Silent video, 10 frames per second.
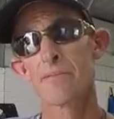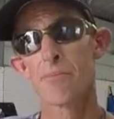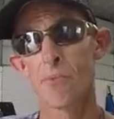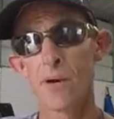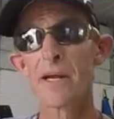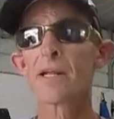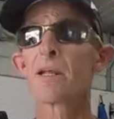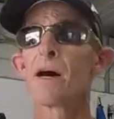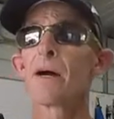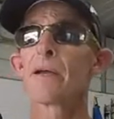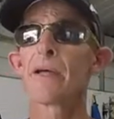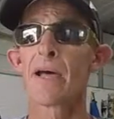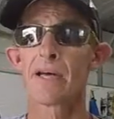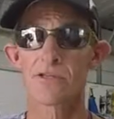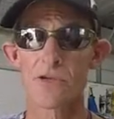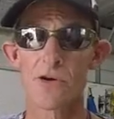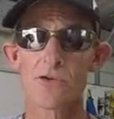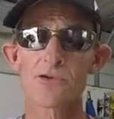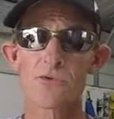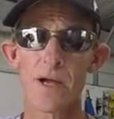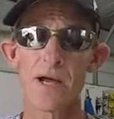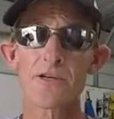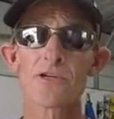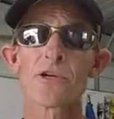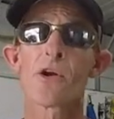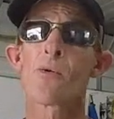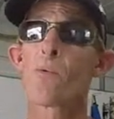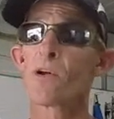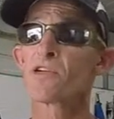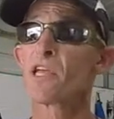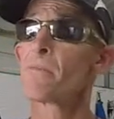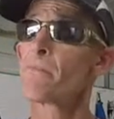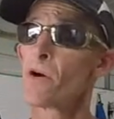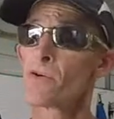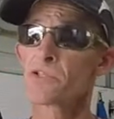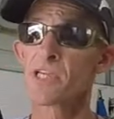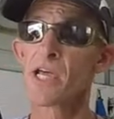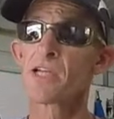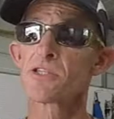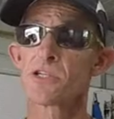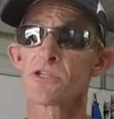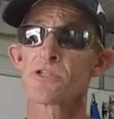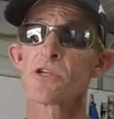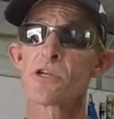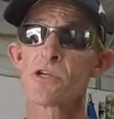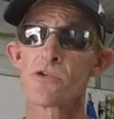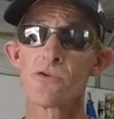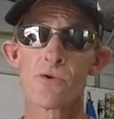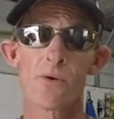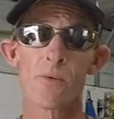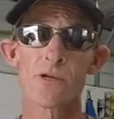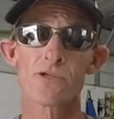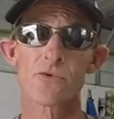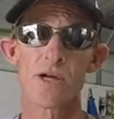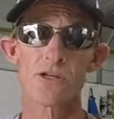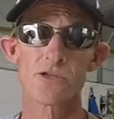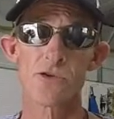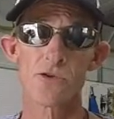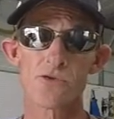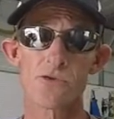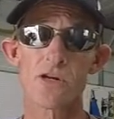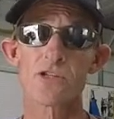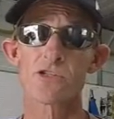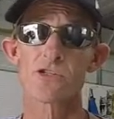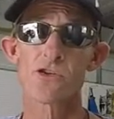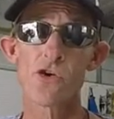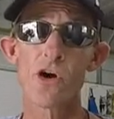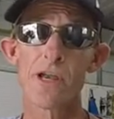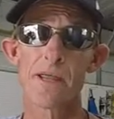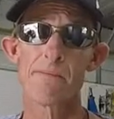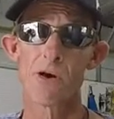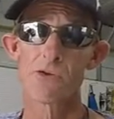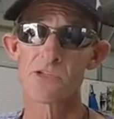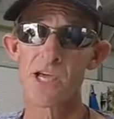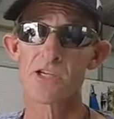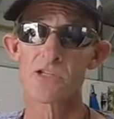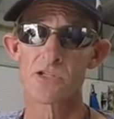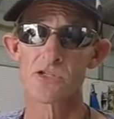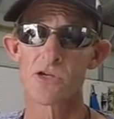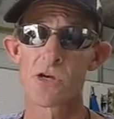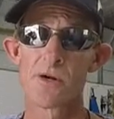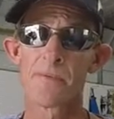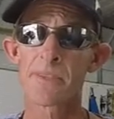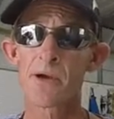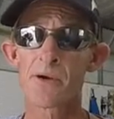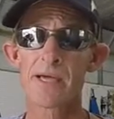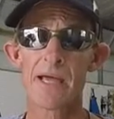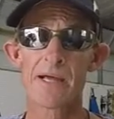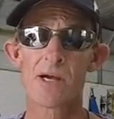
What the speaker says: Braided line has no stretch, which in most cases you don't want stretch. No stretch is good in most cases. Okay,